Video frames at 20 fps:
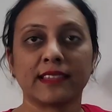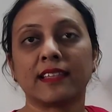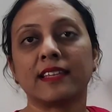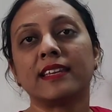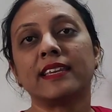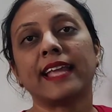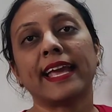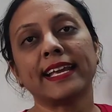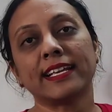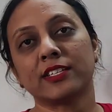The
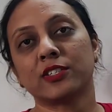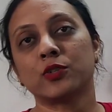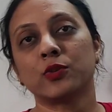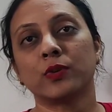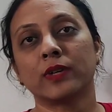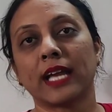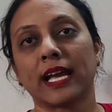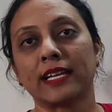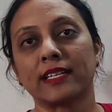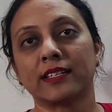next
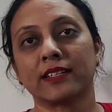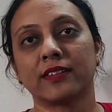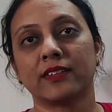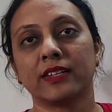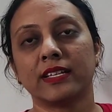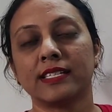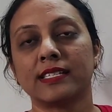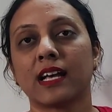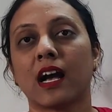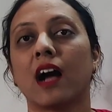two
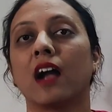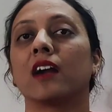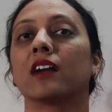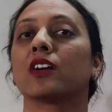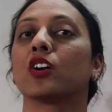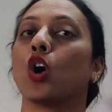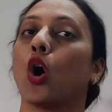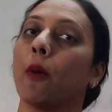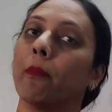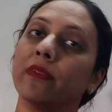categories are
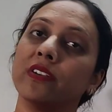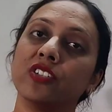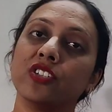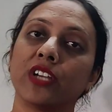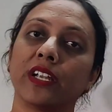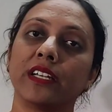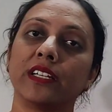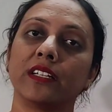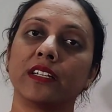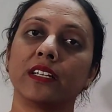common
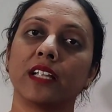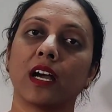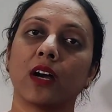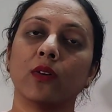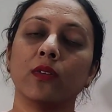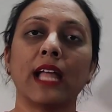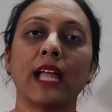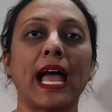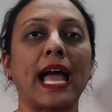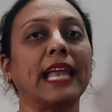gender
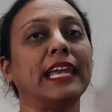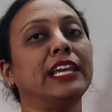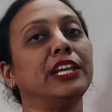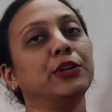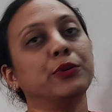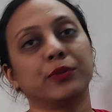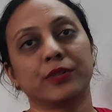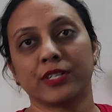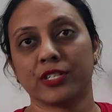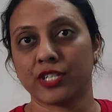noun and
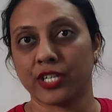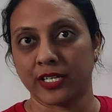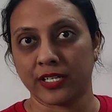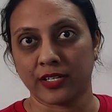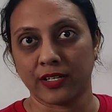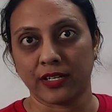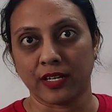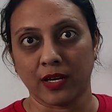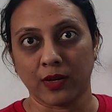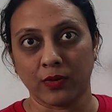neuter
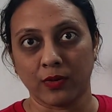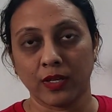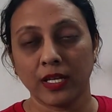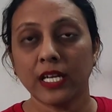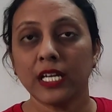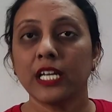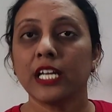gender noun,